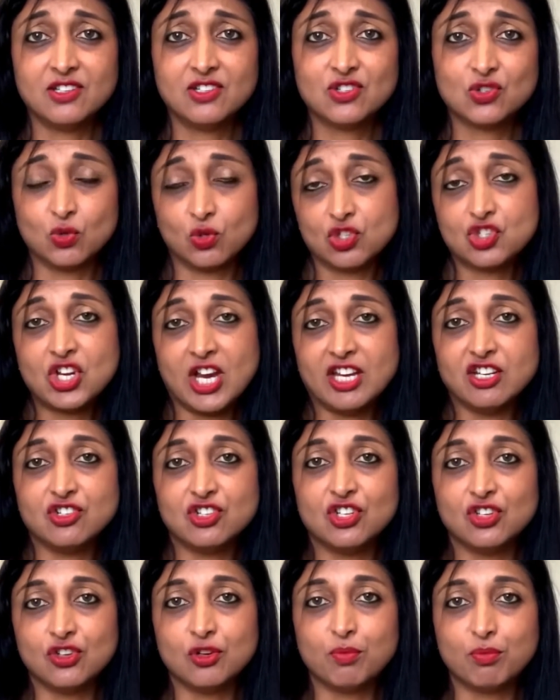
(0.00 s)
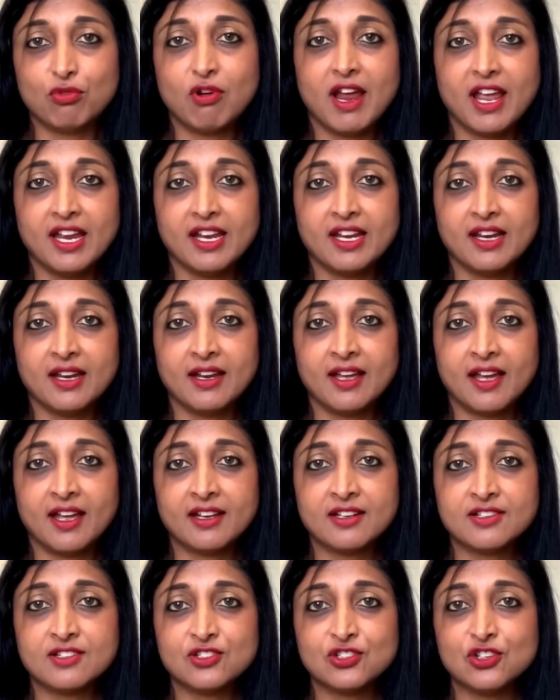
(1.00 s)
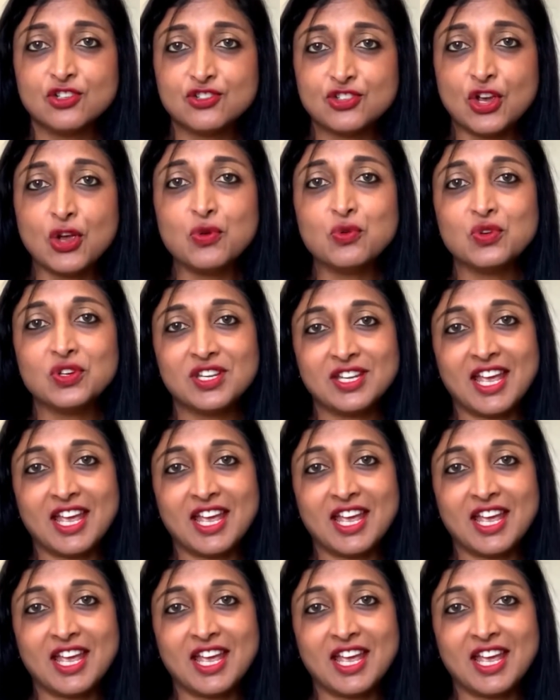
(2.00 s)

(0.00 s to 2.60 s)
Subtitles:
shortchanging your brain and you don't